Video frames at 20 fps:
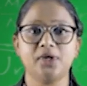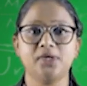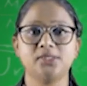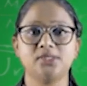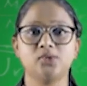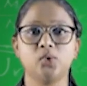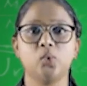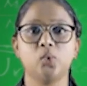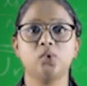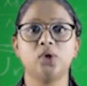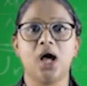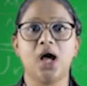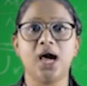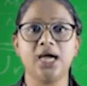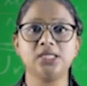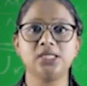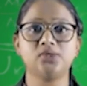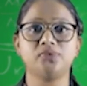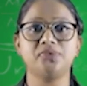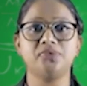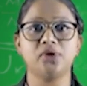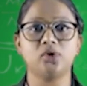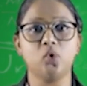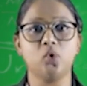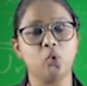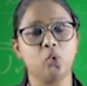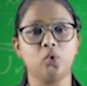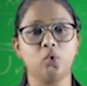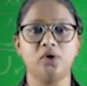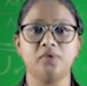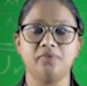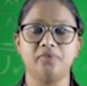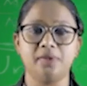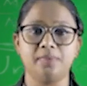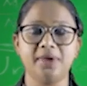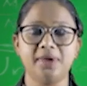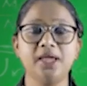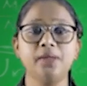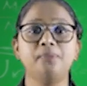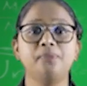So height of the cone will
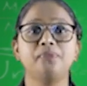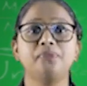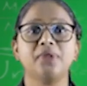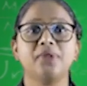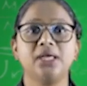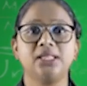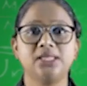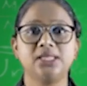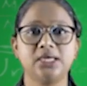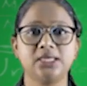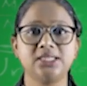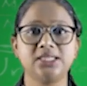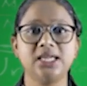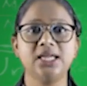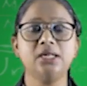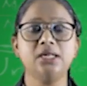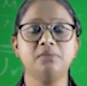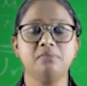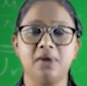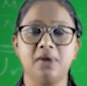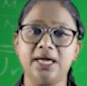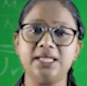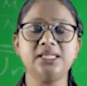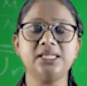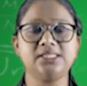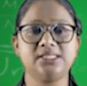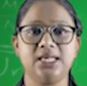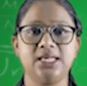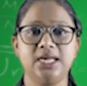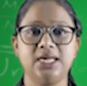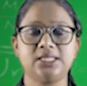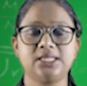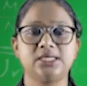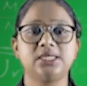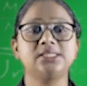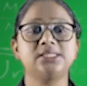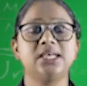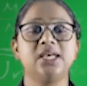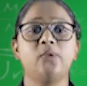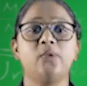be 13 minus 8
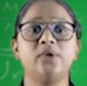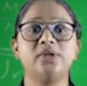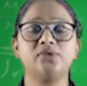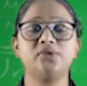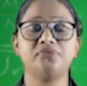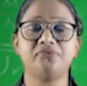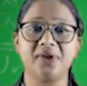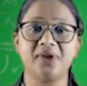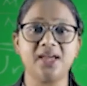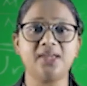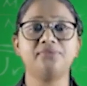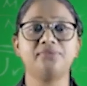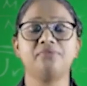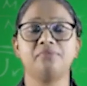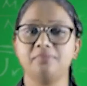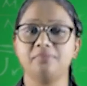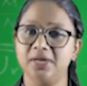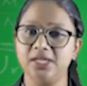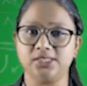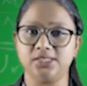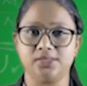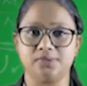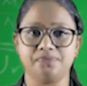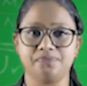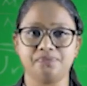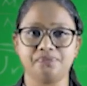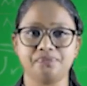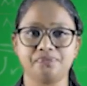is equal to 5 meter.